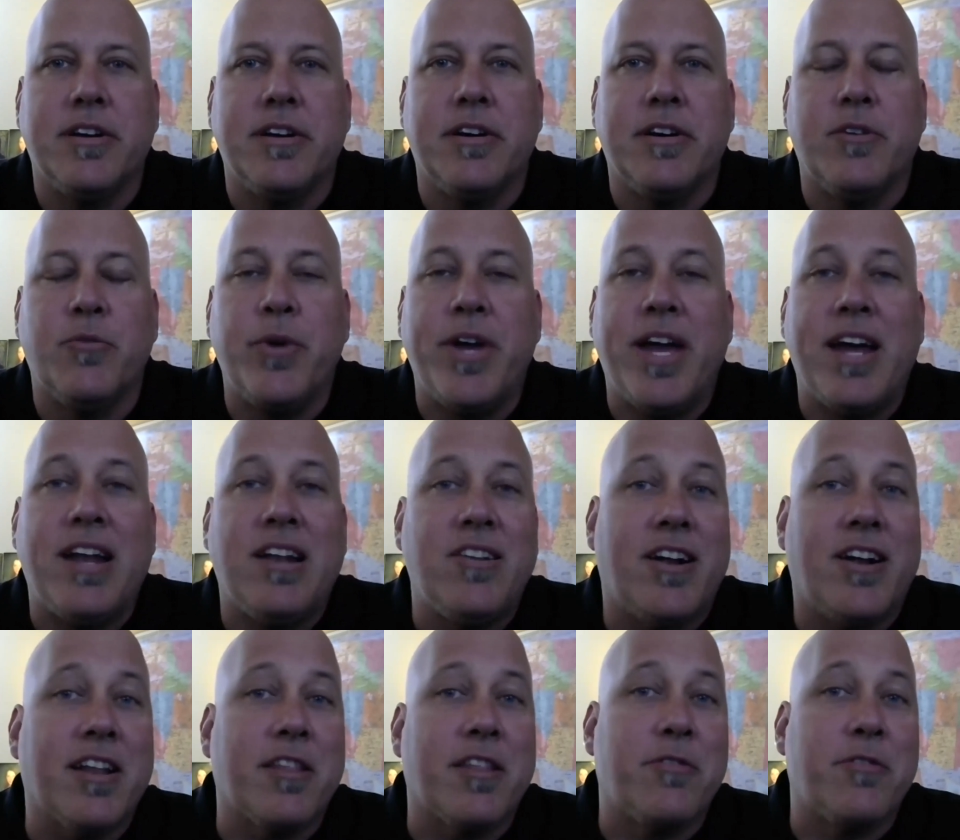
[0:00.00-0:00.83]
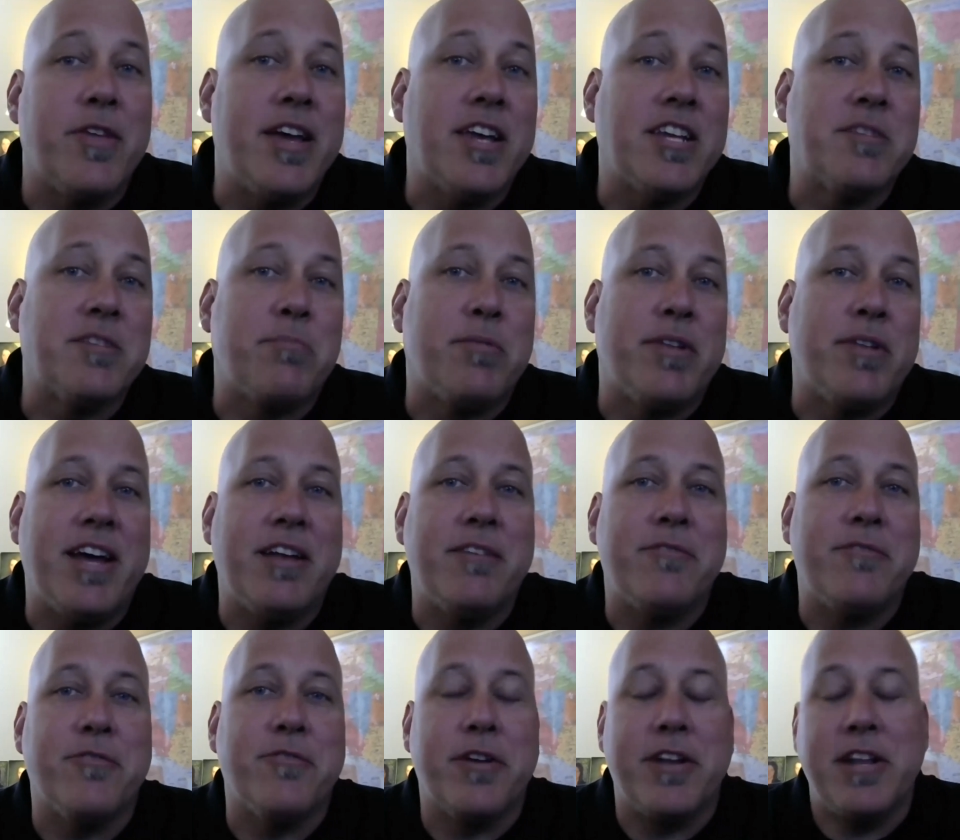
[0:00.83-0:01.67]
we had a lot of things
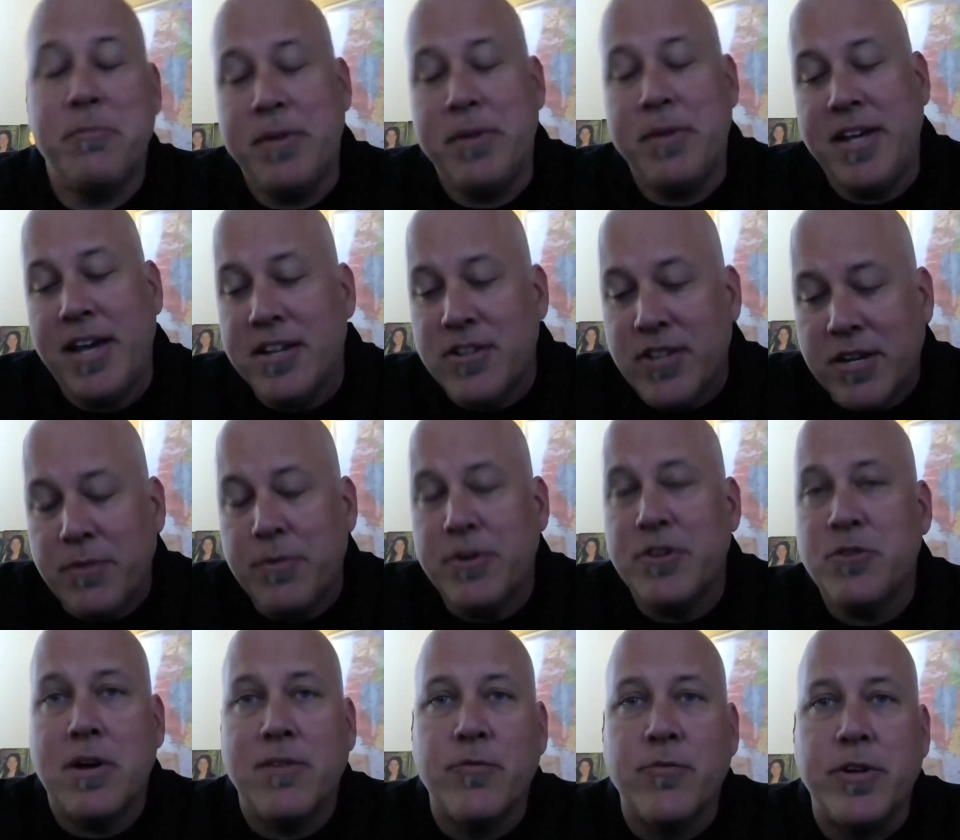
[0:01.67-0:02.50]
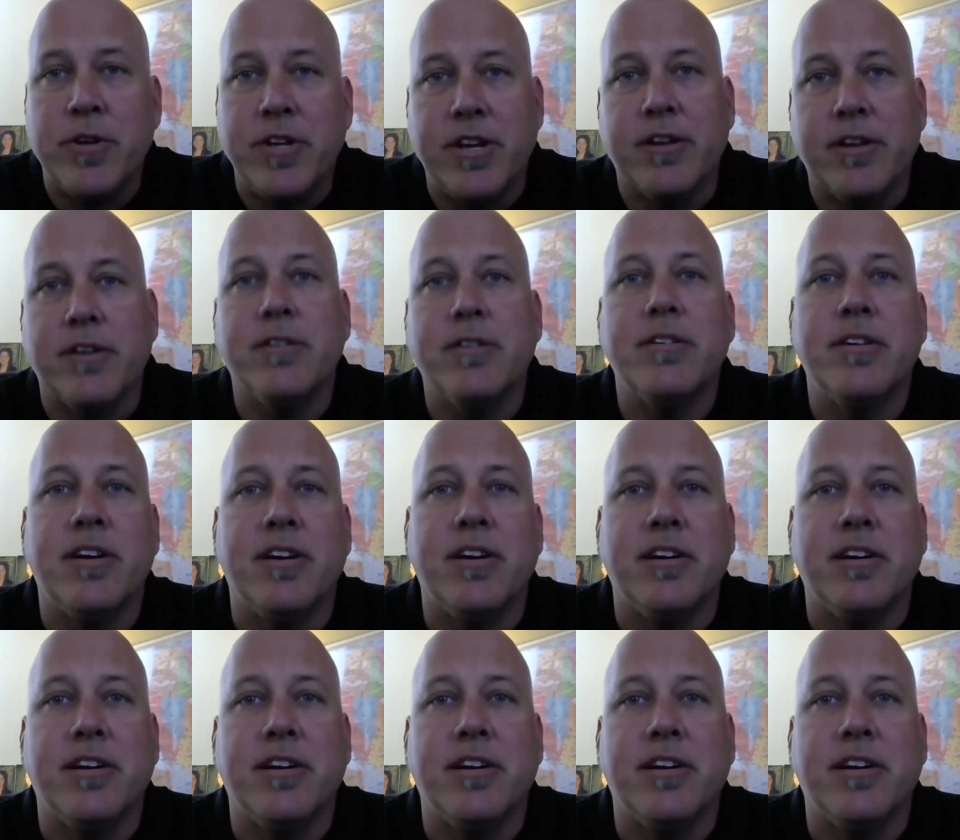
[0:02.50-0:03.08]
planned for NAB, as like we do every year.